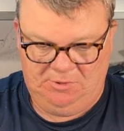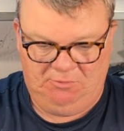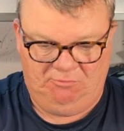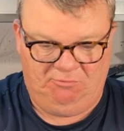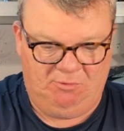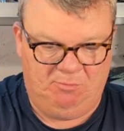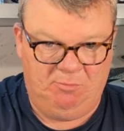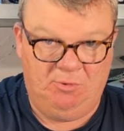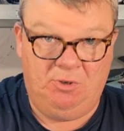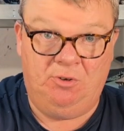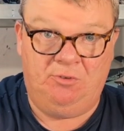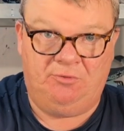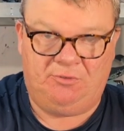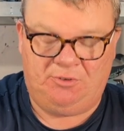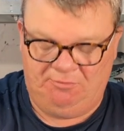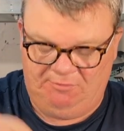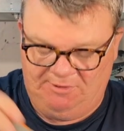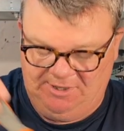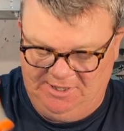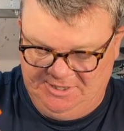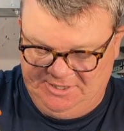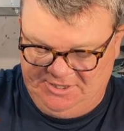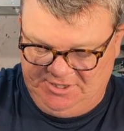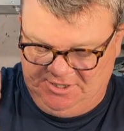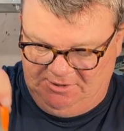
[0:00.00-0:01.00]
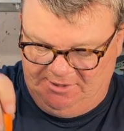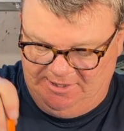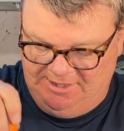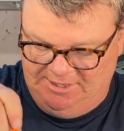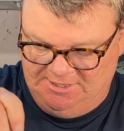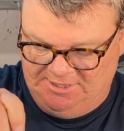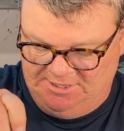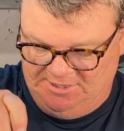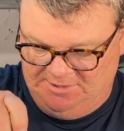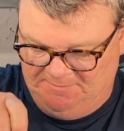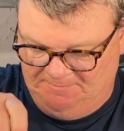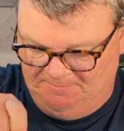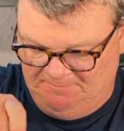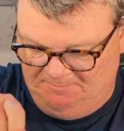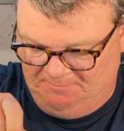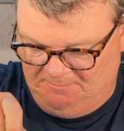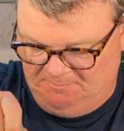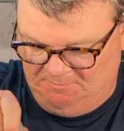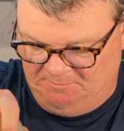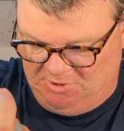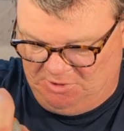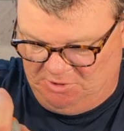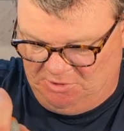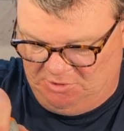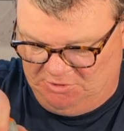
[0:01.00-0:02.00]
remove the rear sight,
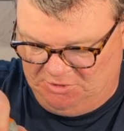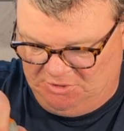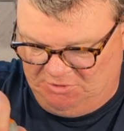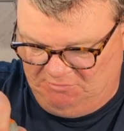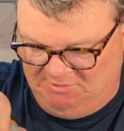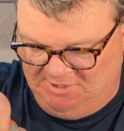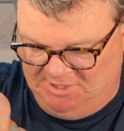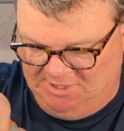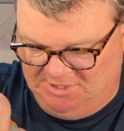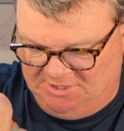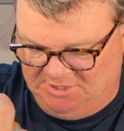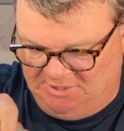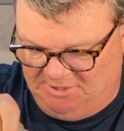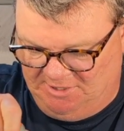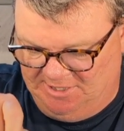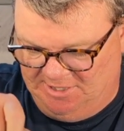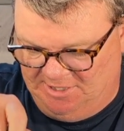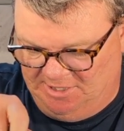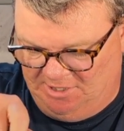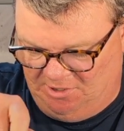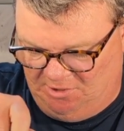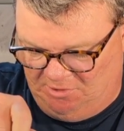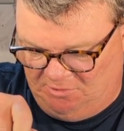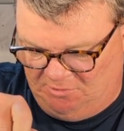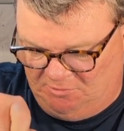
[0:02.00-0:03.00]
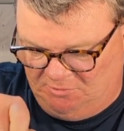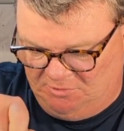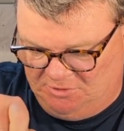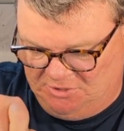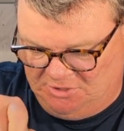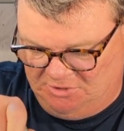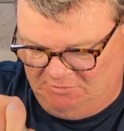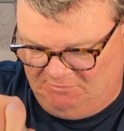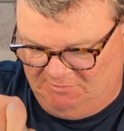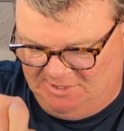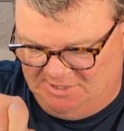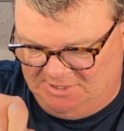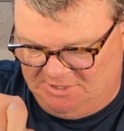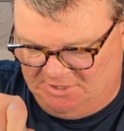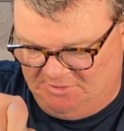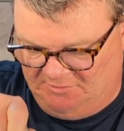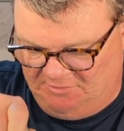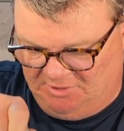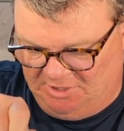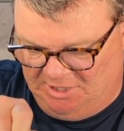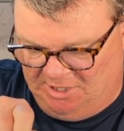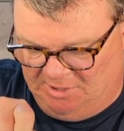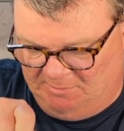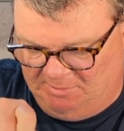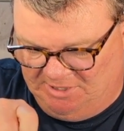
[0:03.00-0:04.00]
because the rear sight holds the rest of
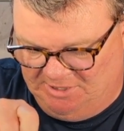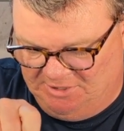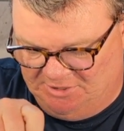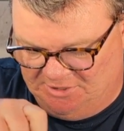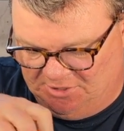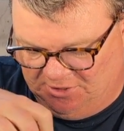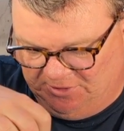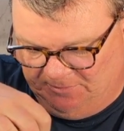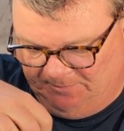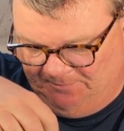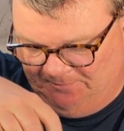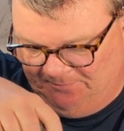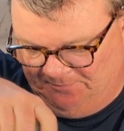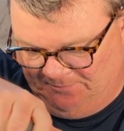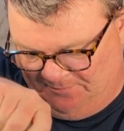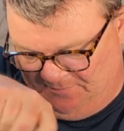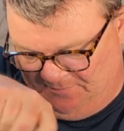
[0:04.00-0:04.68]
the gubbins on